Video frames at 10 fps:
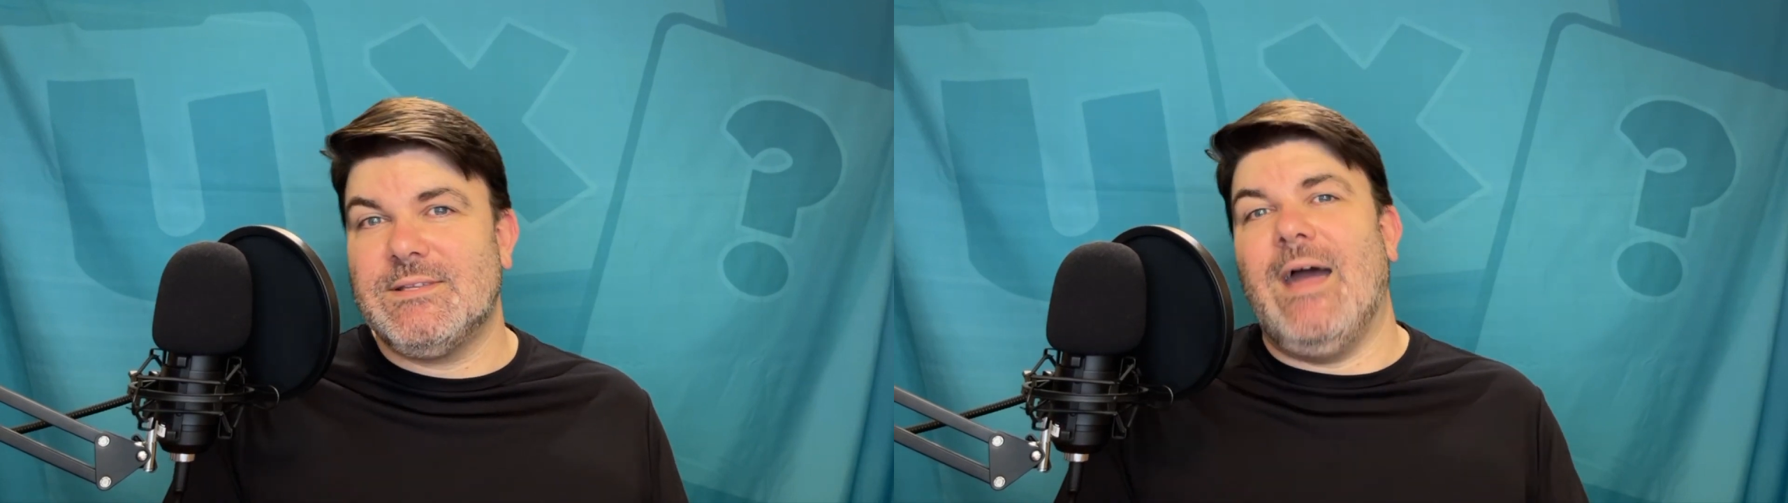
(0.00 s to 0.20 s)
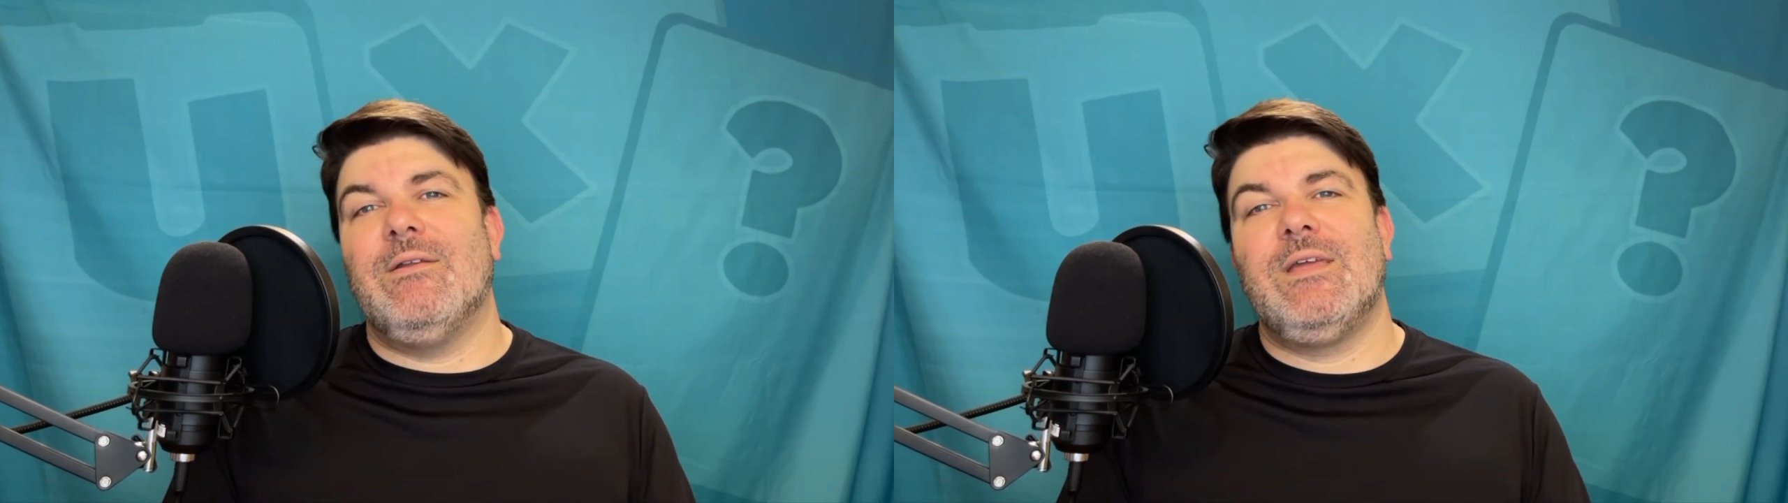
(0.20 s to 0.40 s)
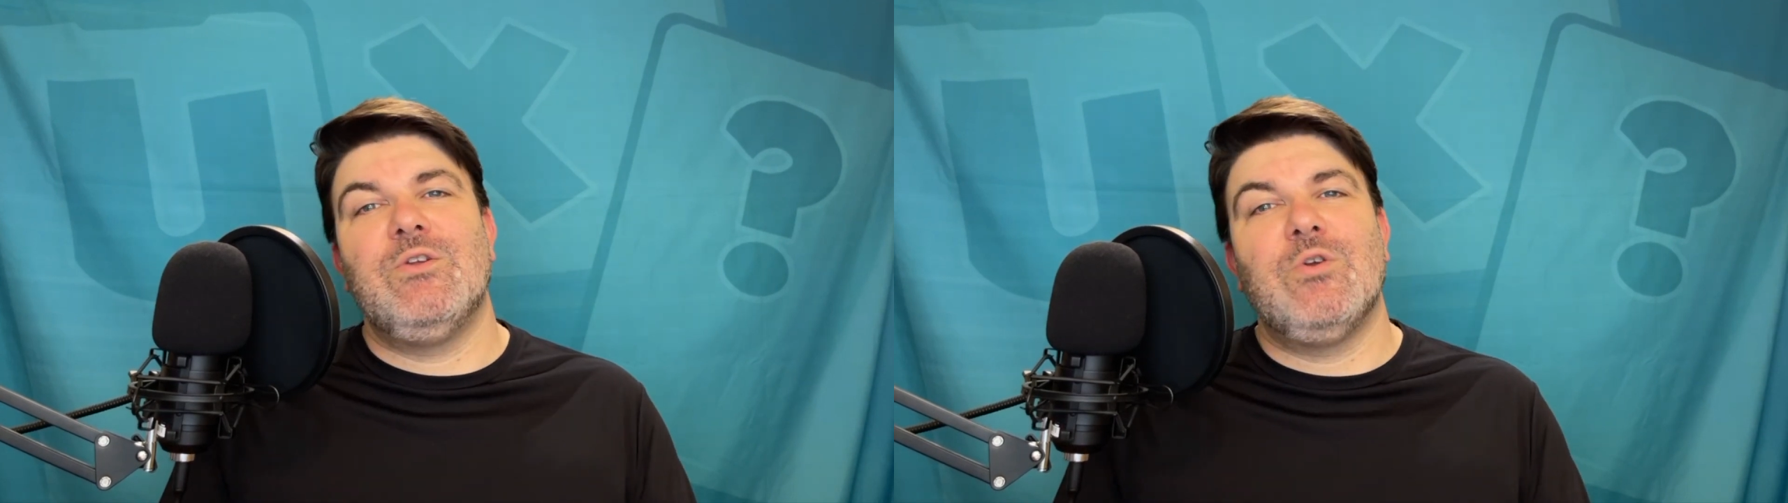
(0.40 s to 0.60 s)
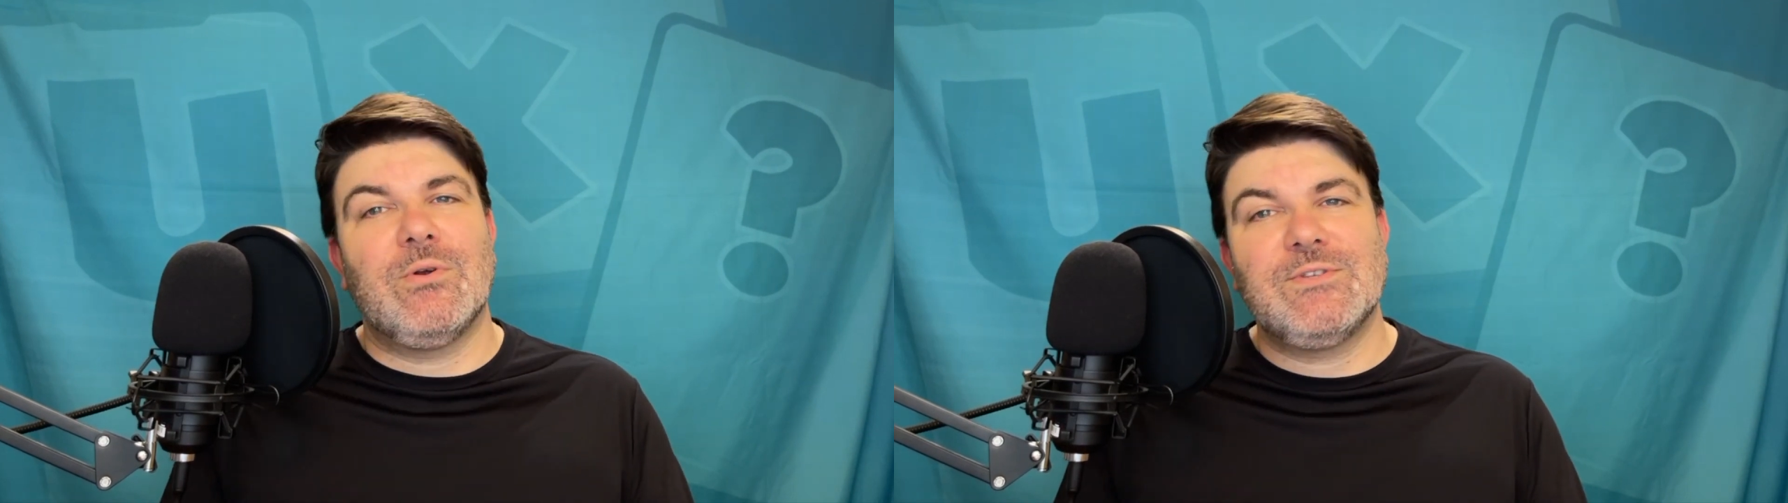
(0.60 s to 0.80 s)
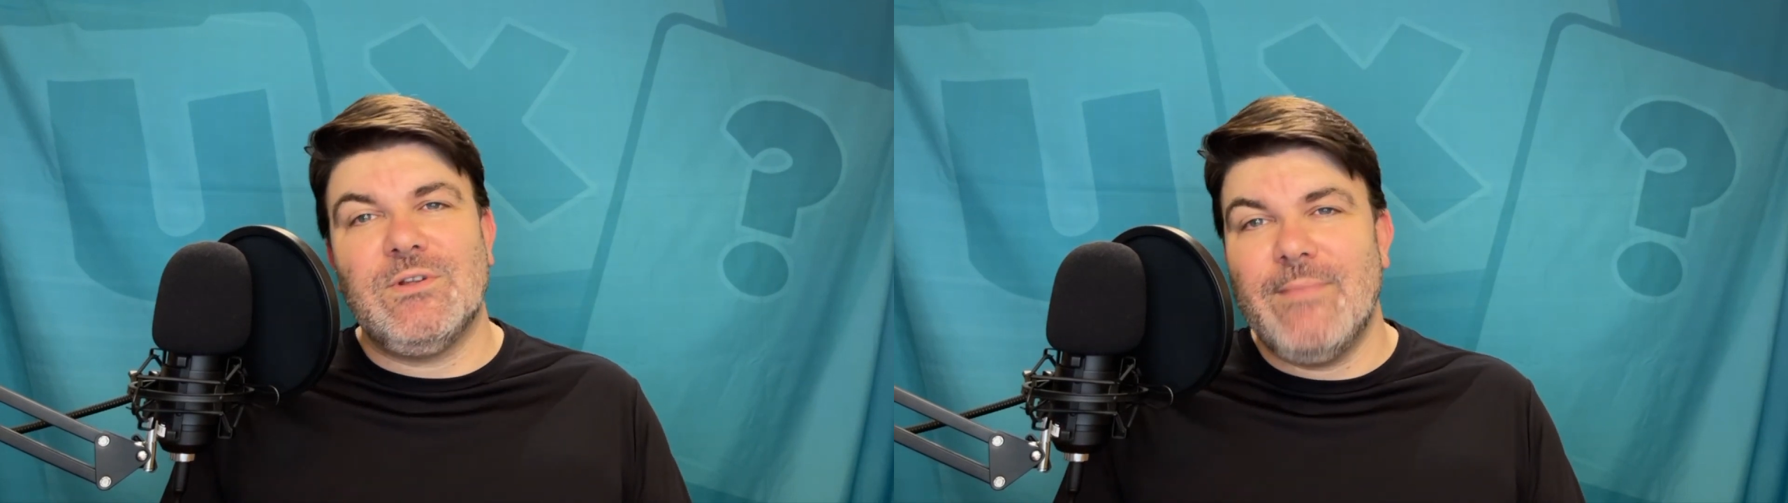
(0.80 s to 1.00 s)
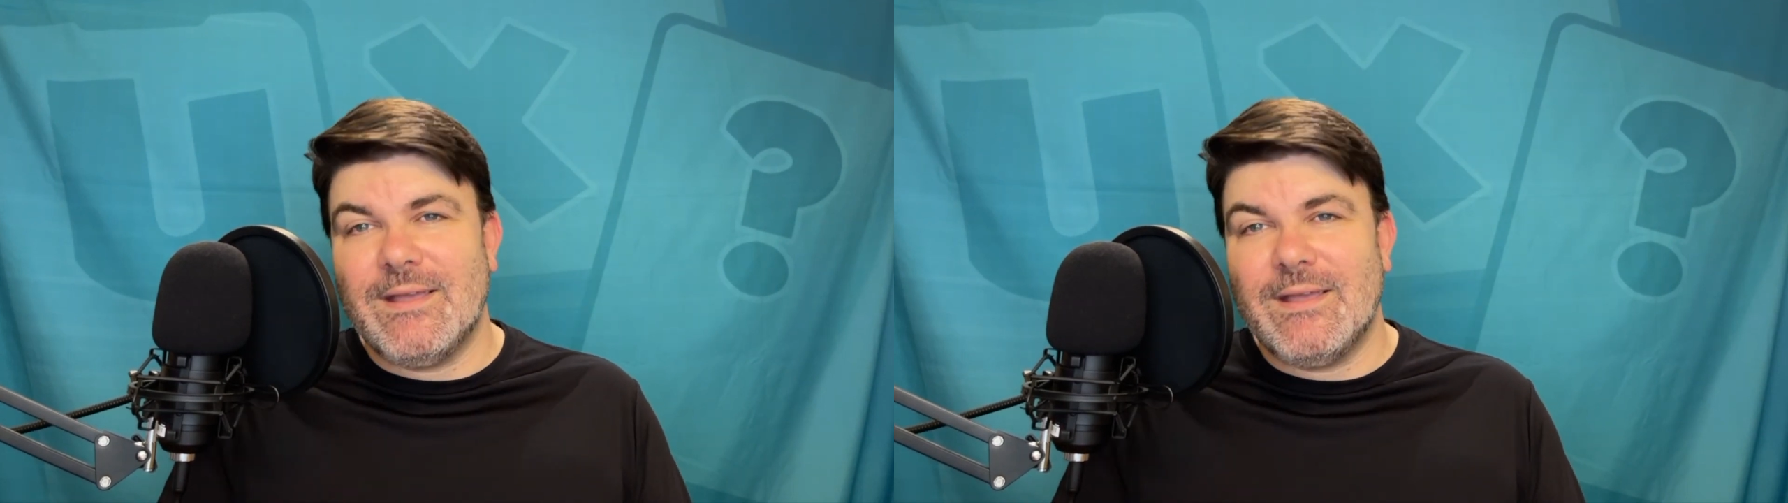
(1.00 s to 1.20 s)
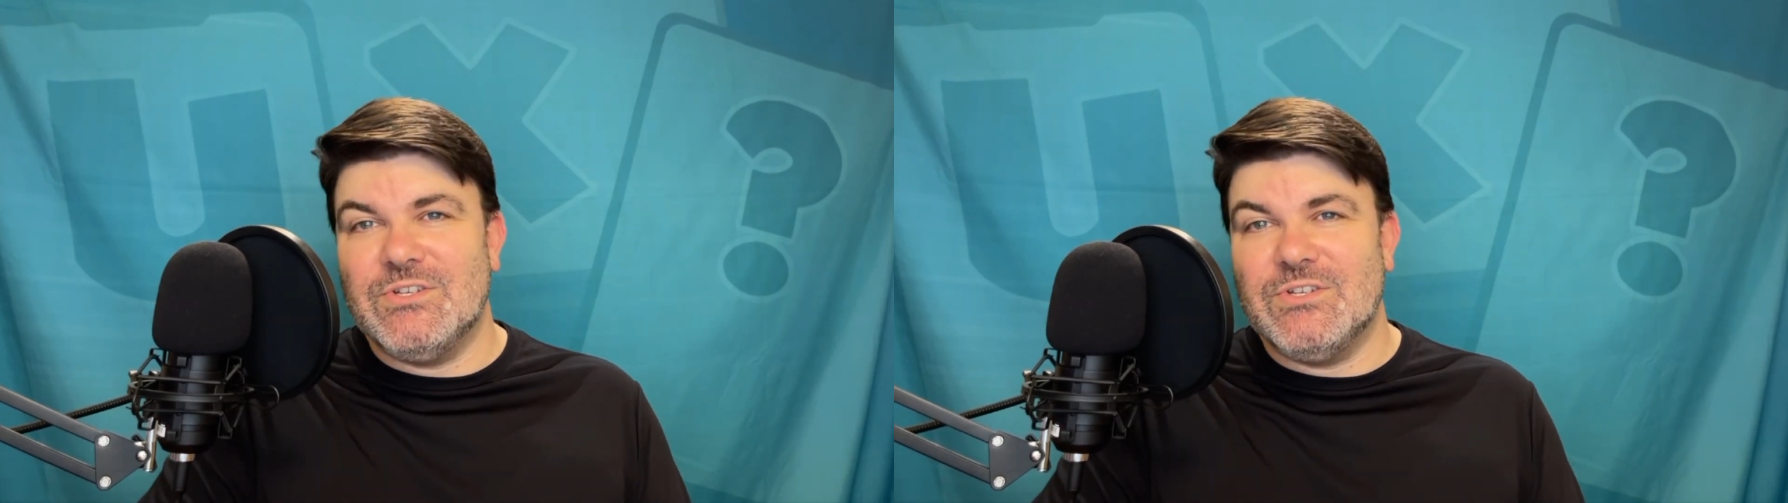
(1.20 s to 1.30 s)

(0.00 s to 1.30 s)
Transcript: how to get your personal message